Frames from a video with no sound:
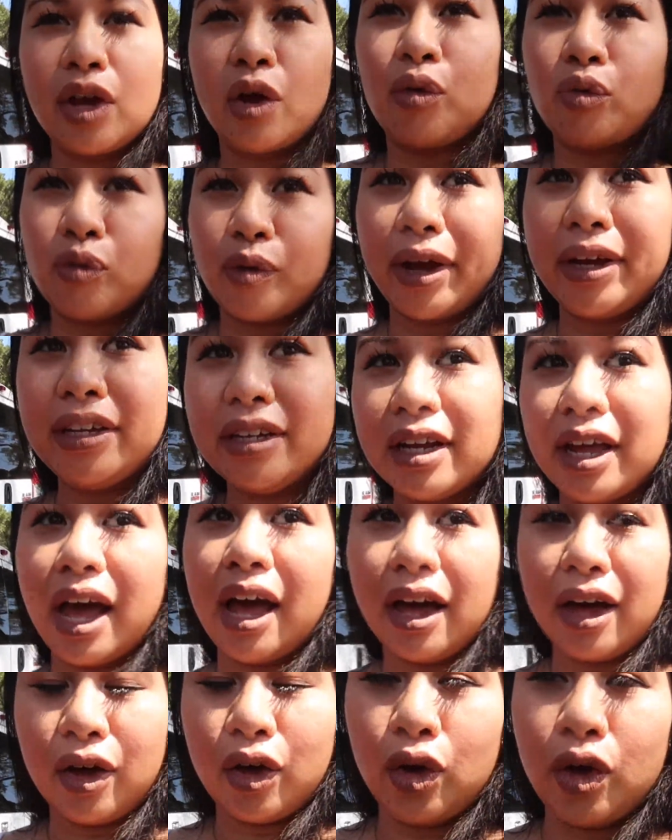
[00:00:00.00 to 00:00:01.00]
right
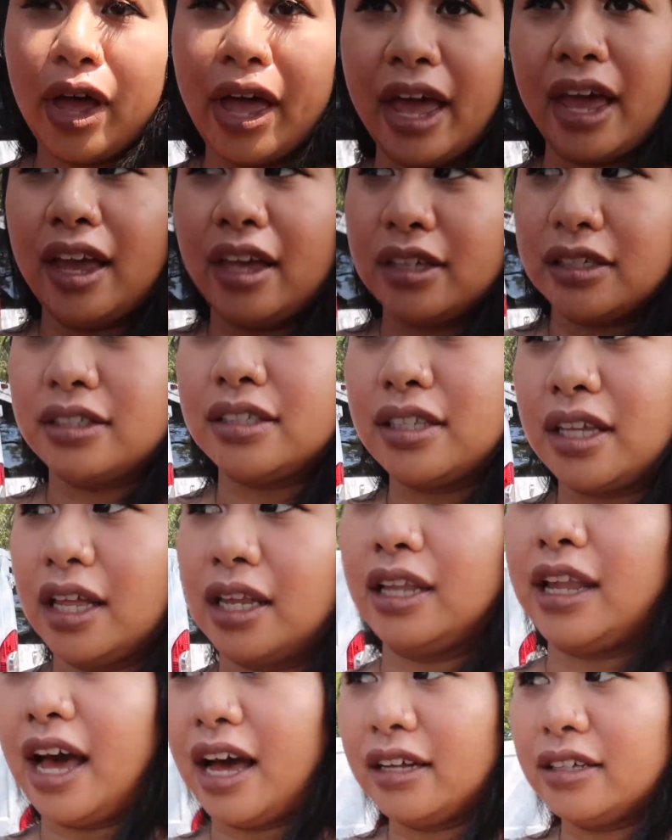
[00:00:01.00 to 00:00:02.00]
now. And
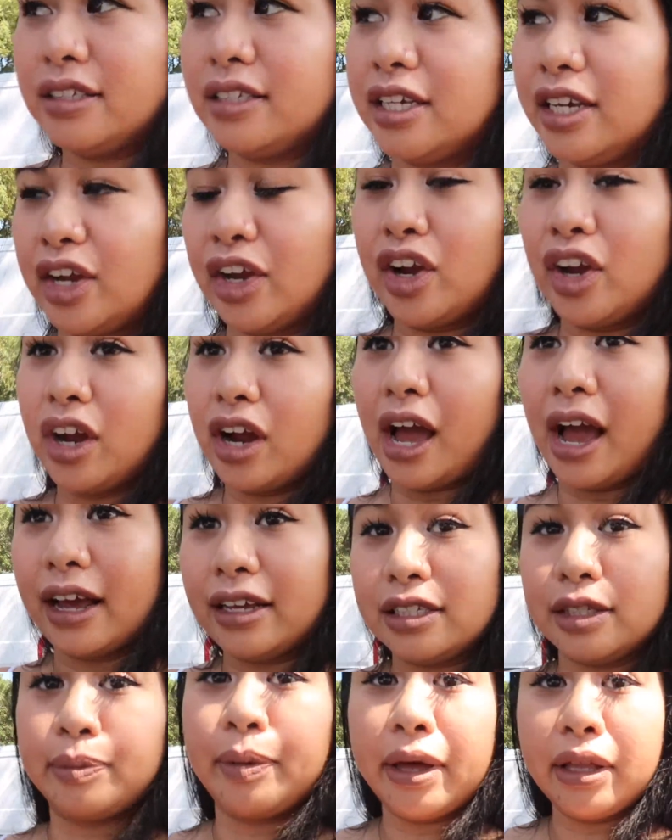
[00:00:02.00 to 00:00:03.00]
last year
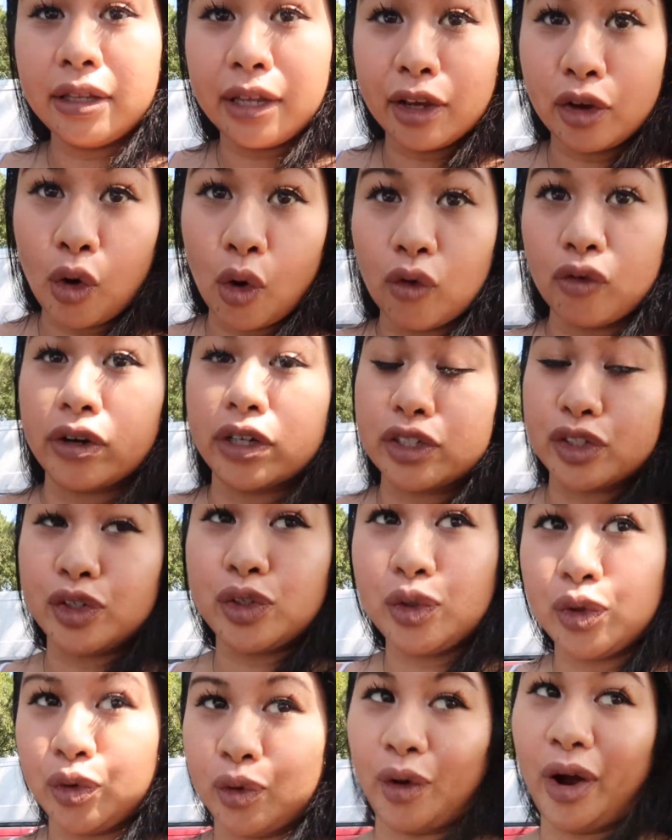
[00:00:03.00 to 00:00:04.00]
I spent like over
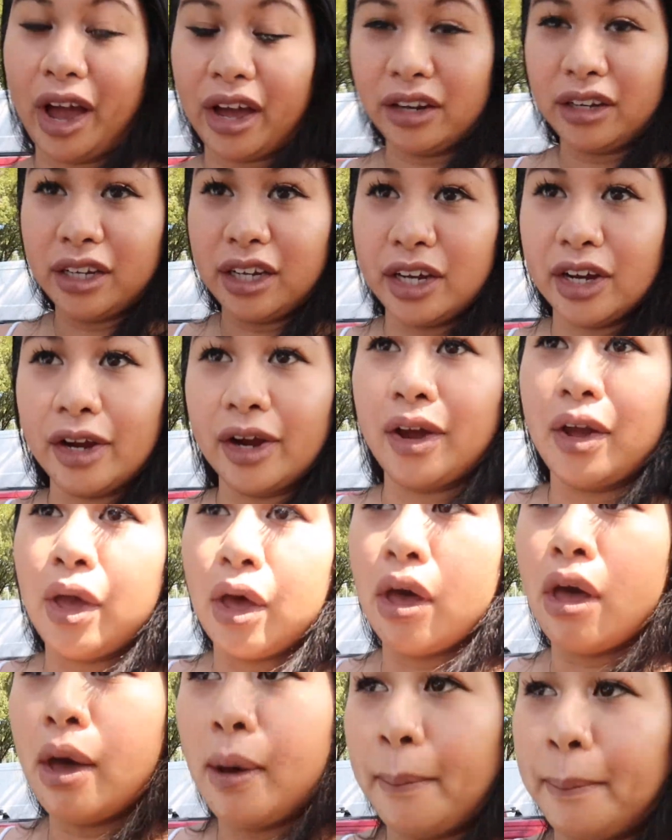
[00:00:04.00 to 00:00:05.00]
two grand here,
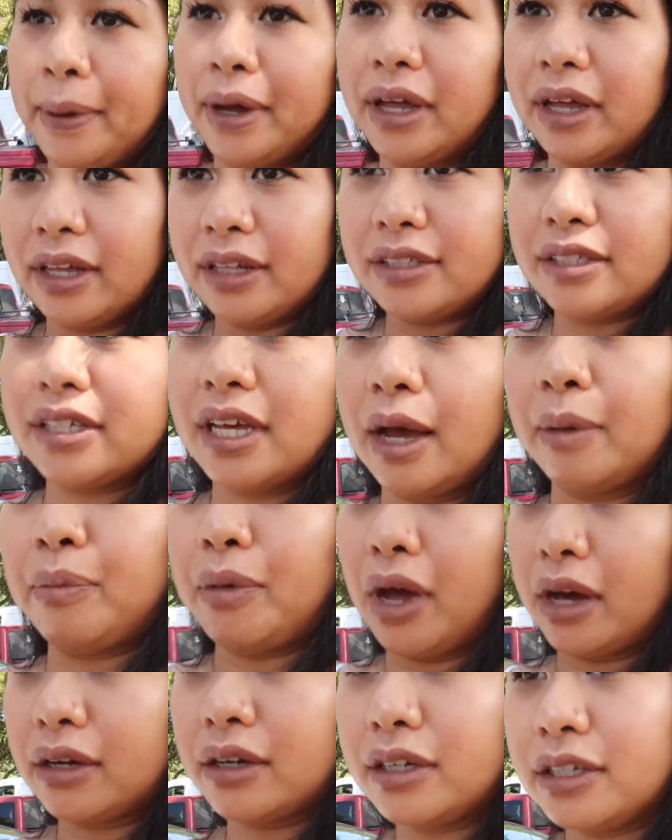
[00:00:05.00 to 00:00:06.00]
but I'm
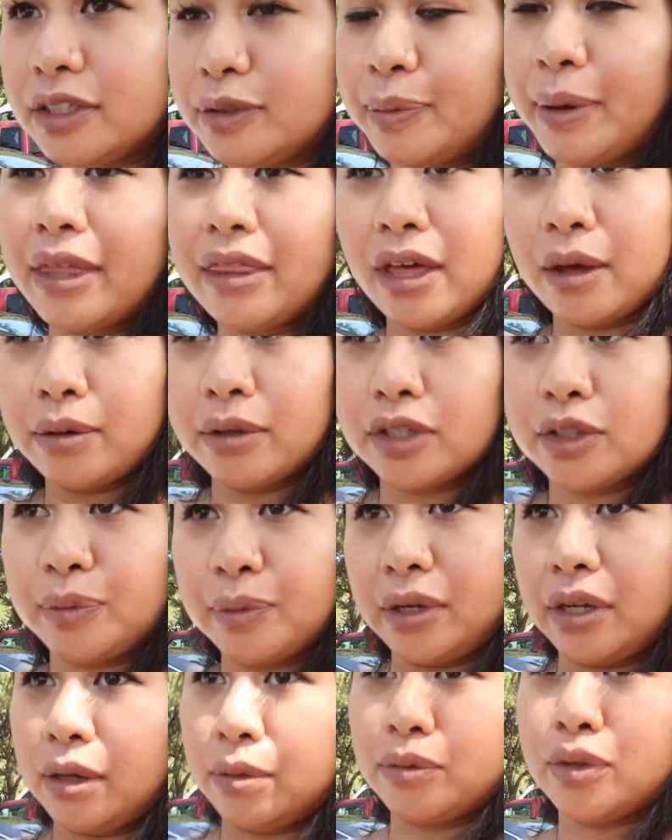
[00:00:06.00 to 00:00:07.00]
not gonna spend that much
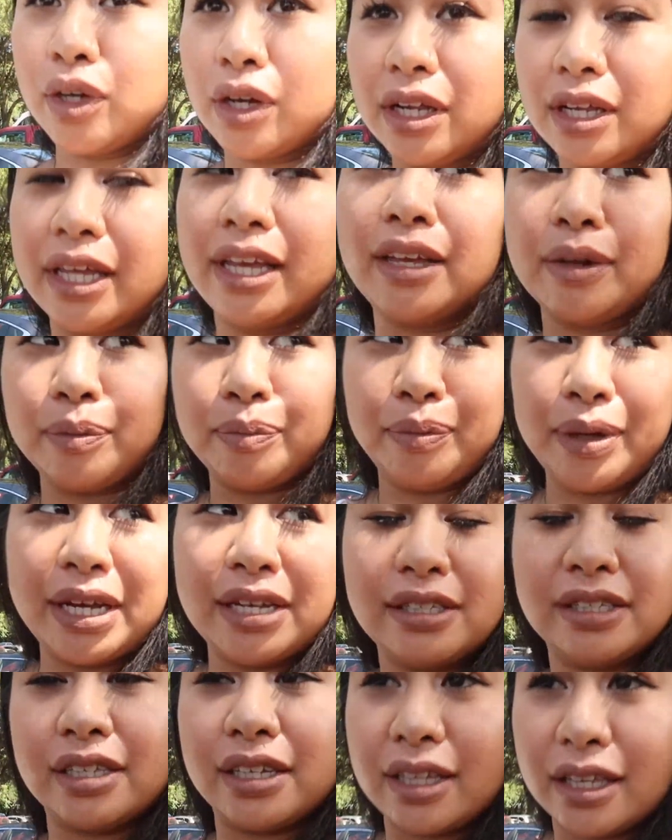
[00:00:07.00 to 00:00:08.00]
money. I'm gonna like
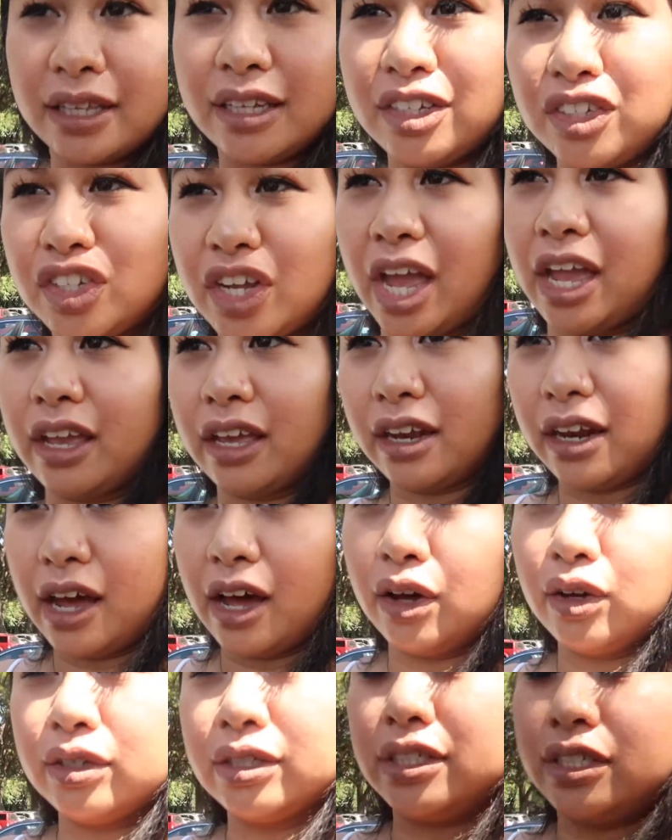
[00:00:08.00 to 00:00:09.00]
basically check it
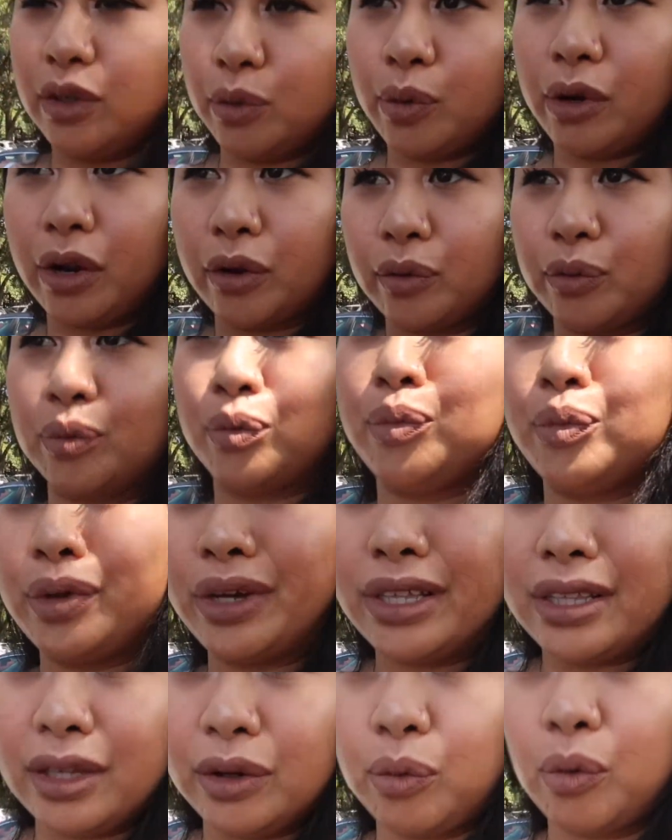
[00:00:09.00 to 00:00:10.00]
out, see what I
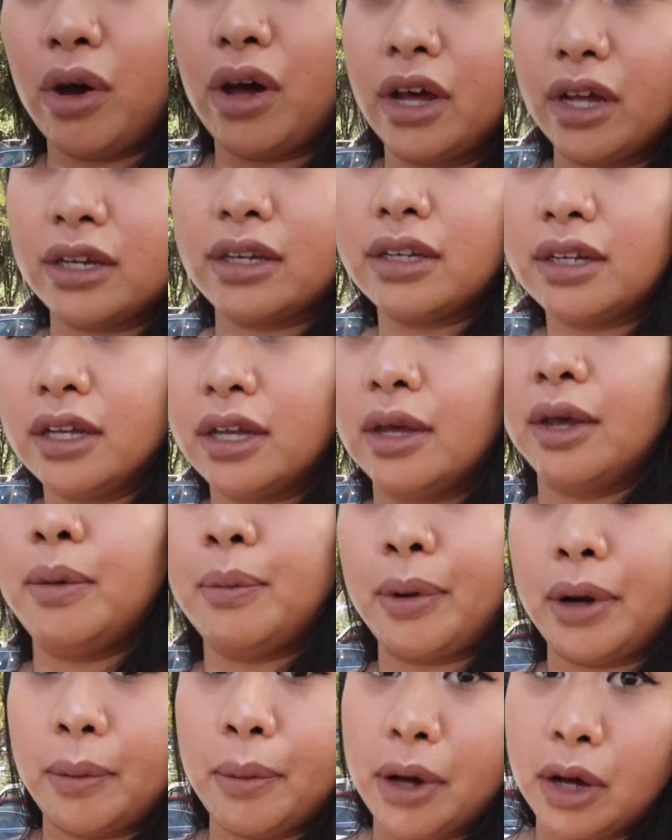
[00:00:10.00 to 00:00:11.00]
really want,
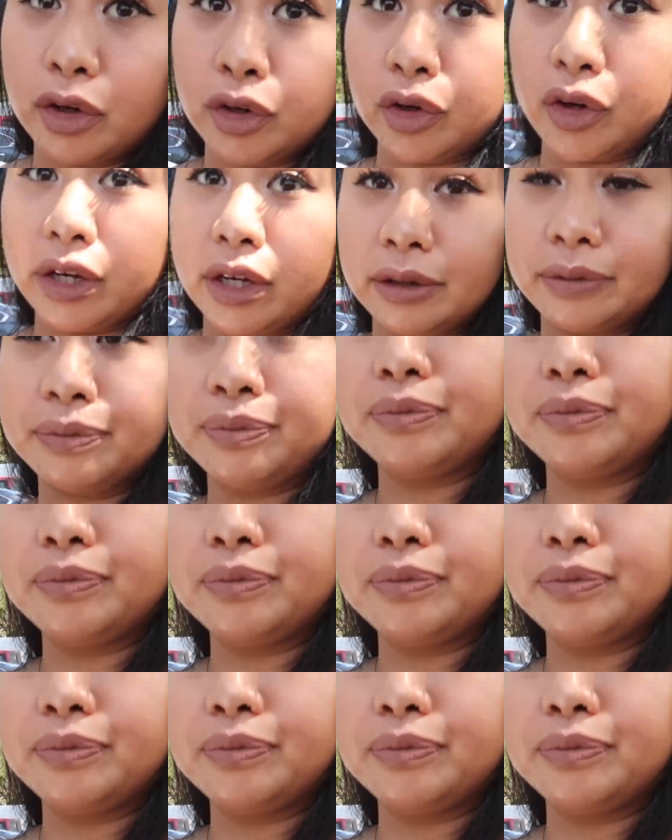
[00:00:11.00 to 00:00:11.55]
but I'm hungry.